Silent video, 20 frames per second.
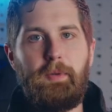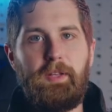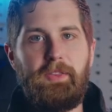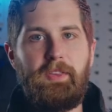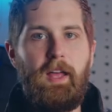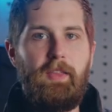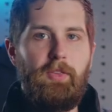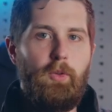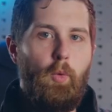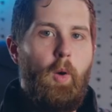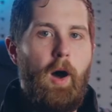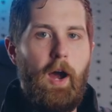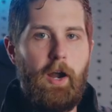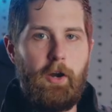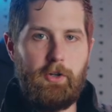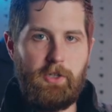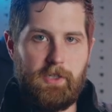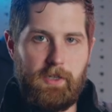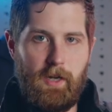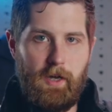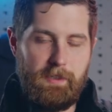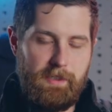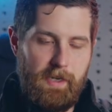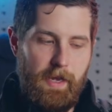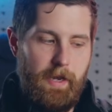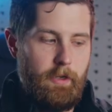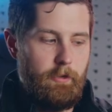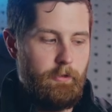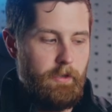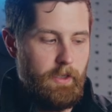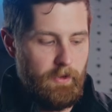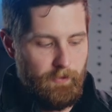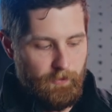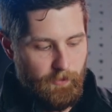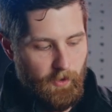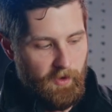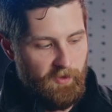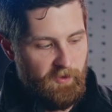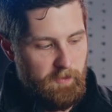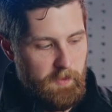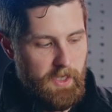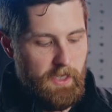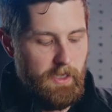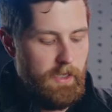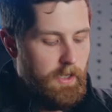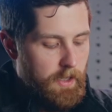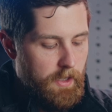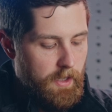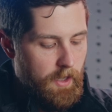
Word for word: but then the wire's not dangling in front of me,